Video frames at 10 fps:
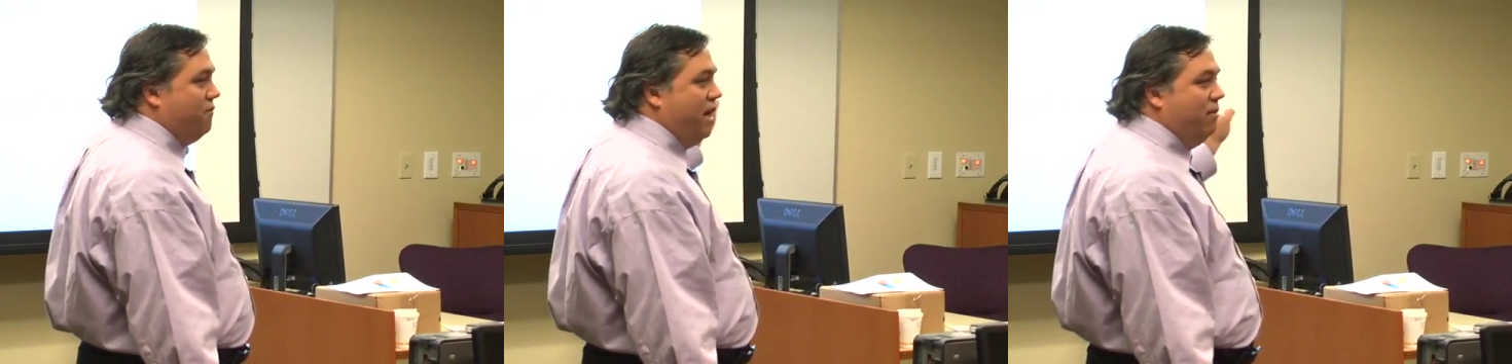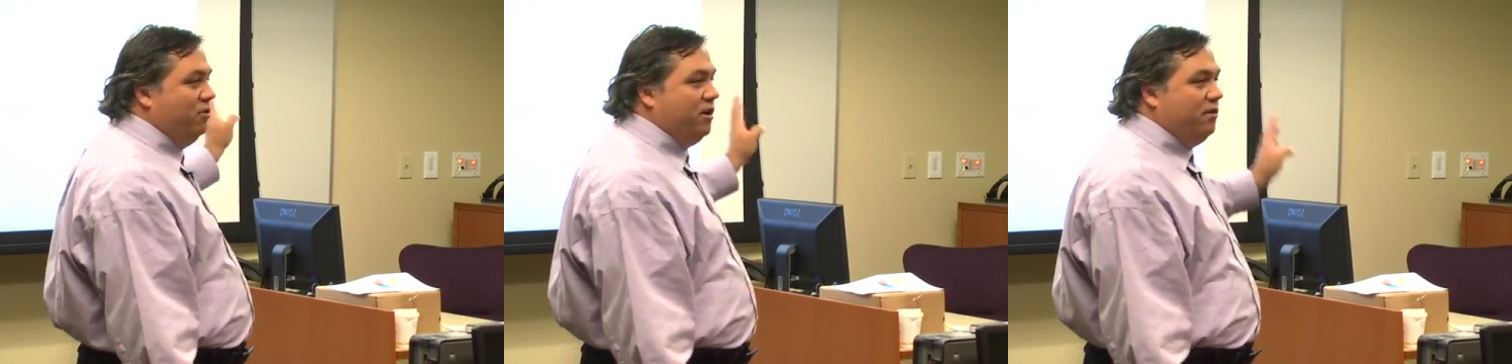or
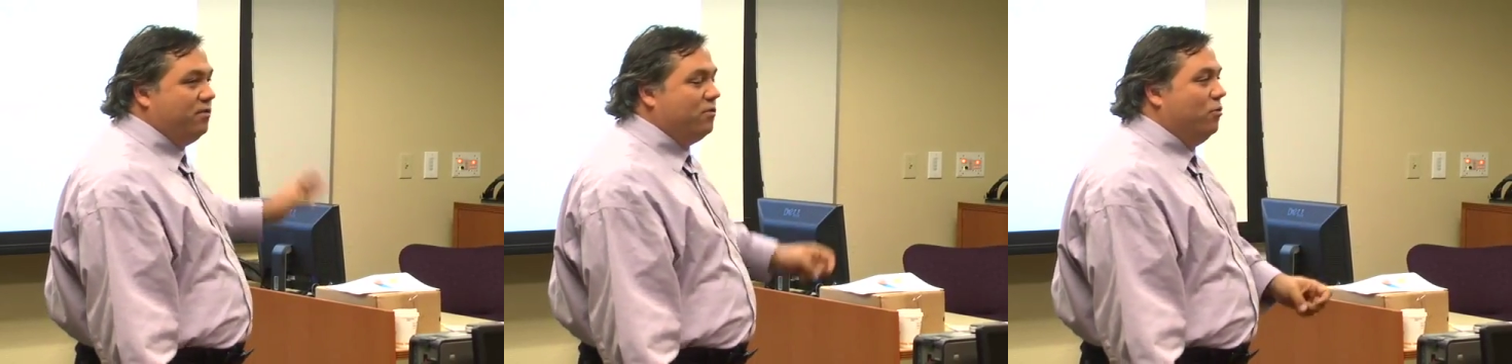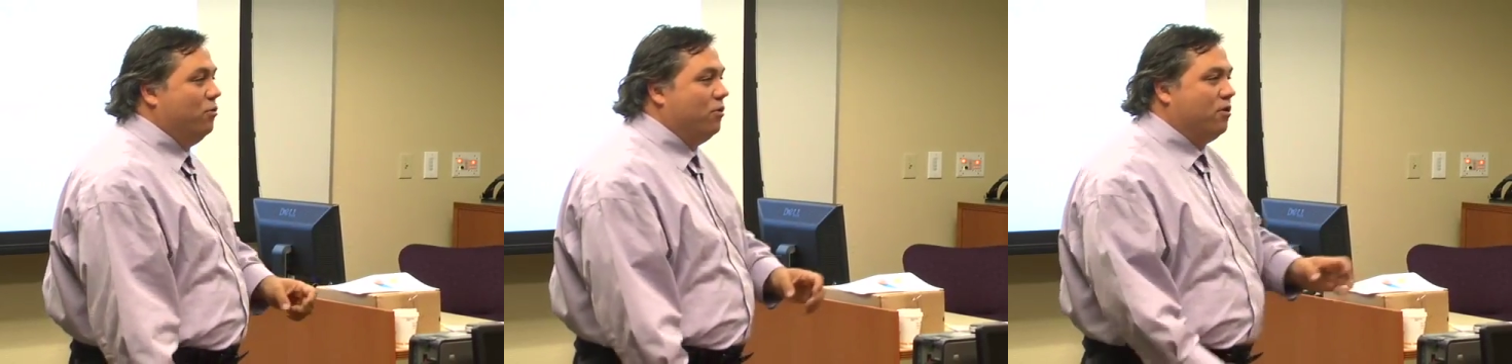families,
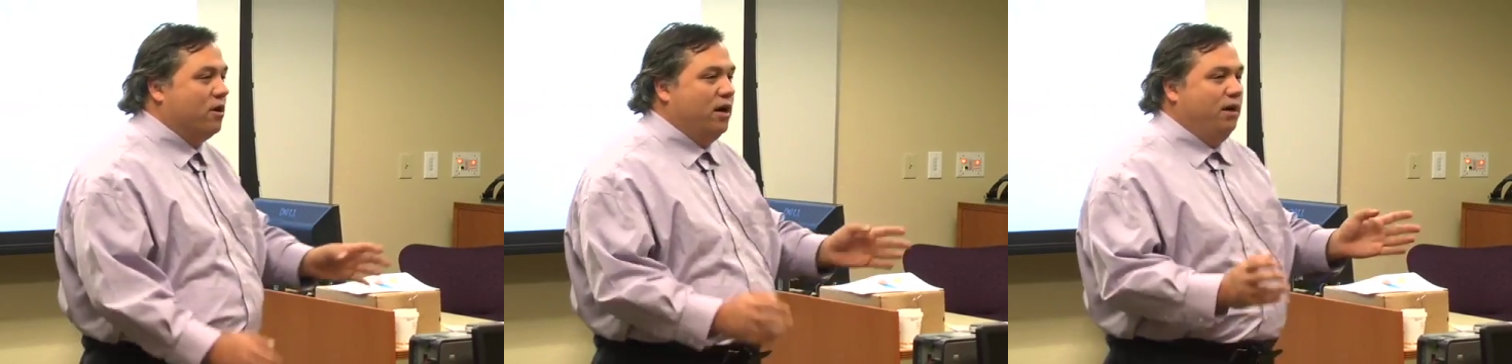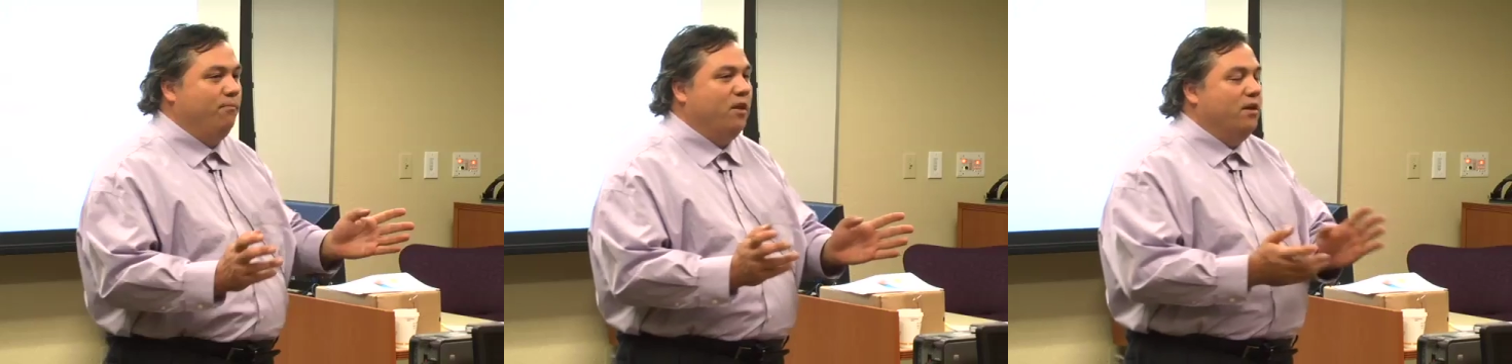
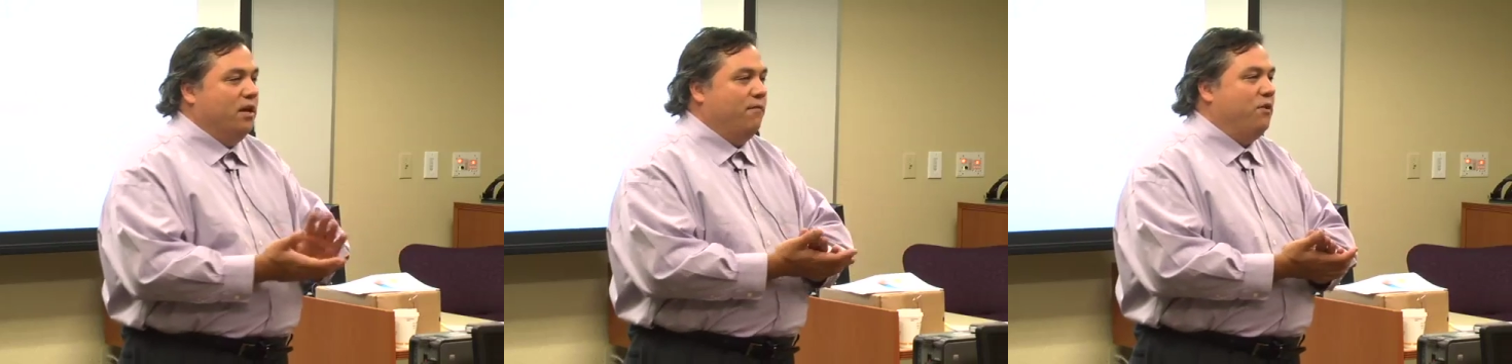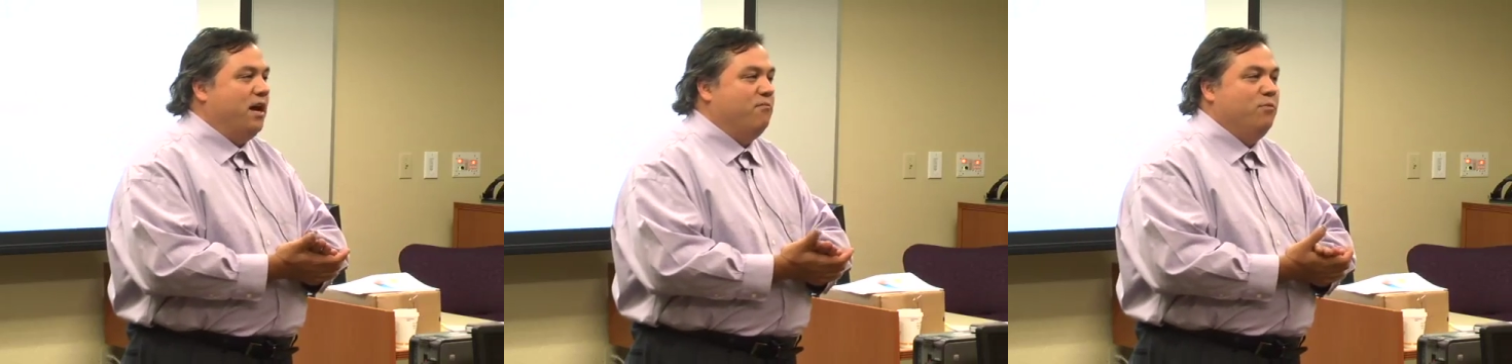or
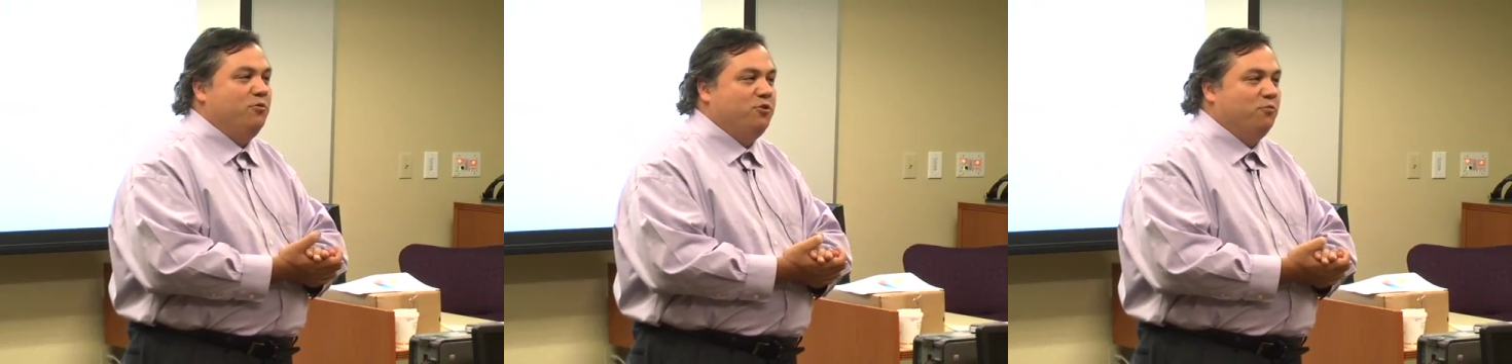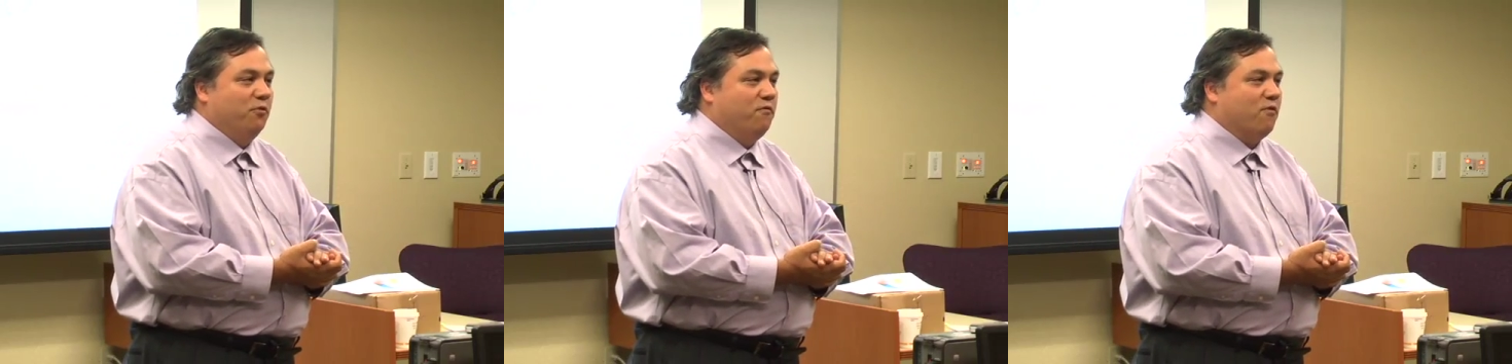if you have
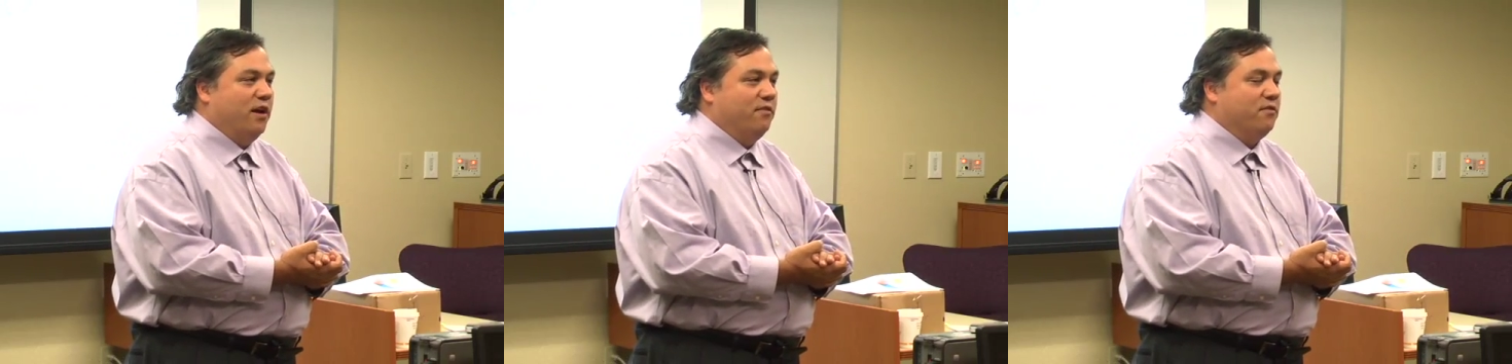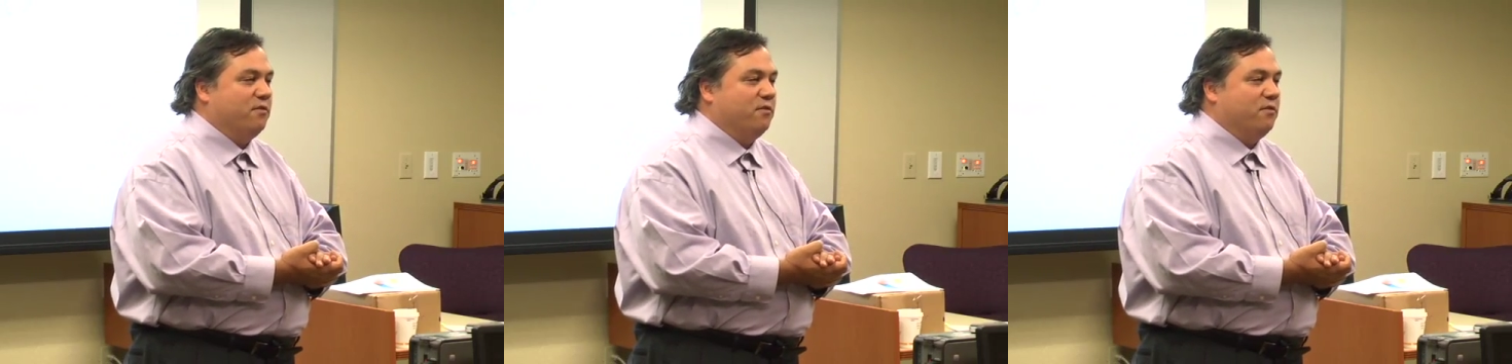mutual friends,